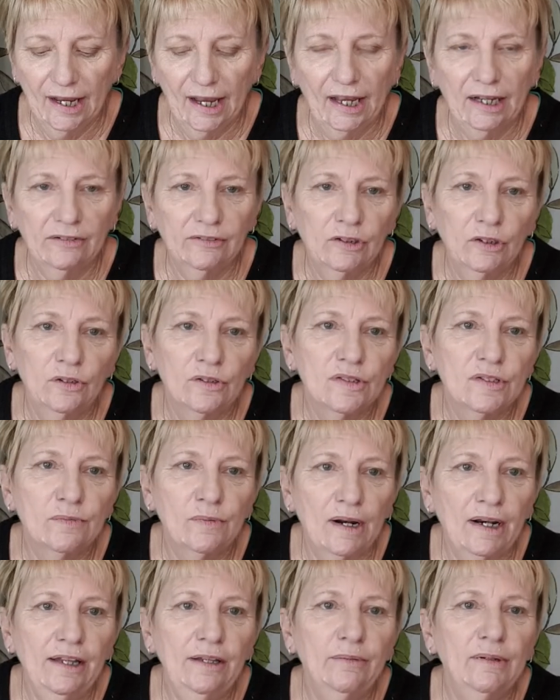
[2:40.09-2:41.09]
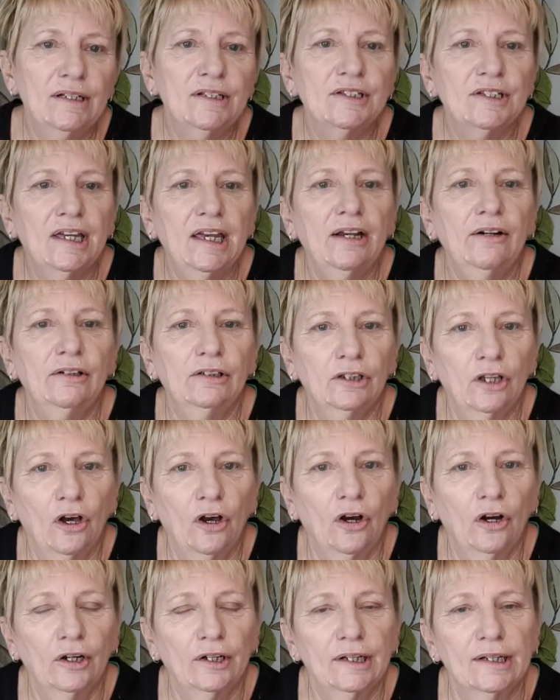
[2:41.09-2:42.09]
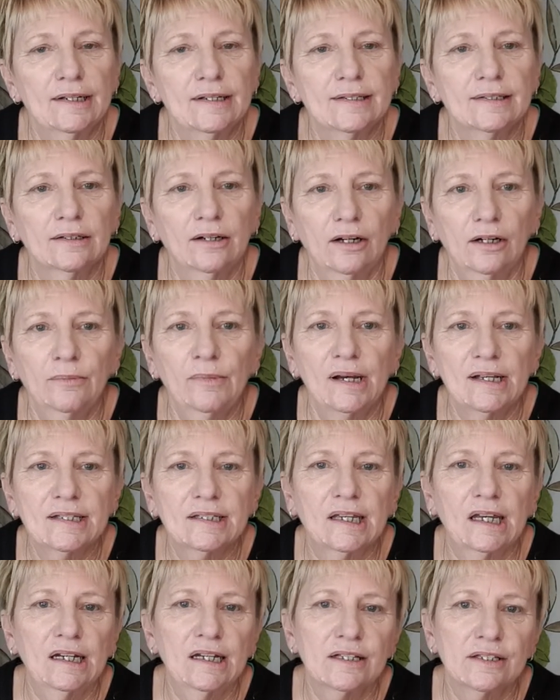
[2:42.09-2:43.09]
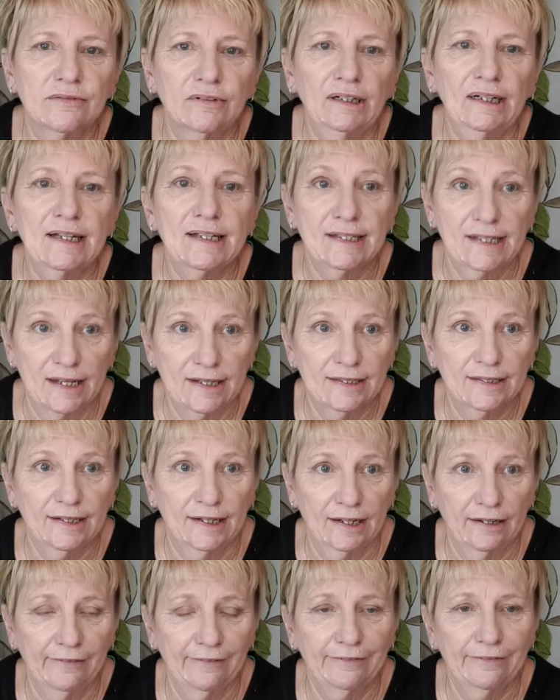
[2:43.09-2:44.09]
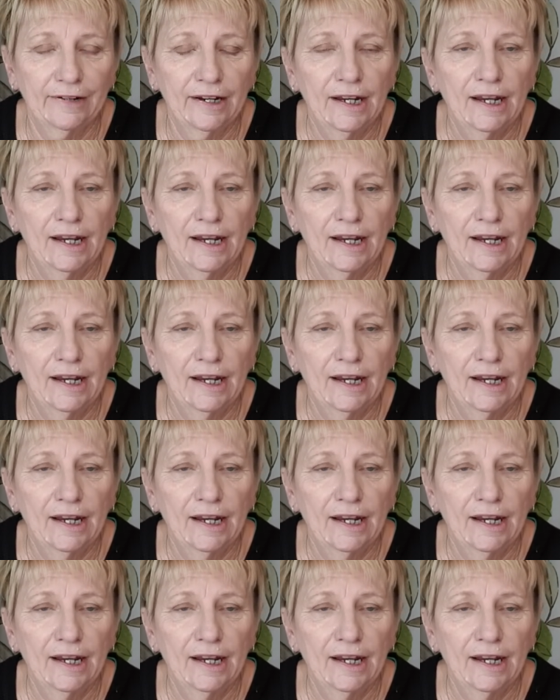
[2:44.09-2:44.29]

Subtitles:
And of course, one of the ones you hear a lot is, oh, my skin is really sensitive.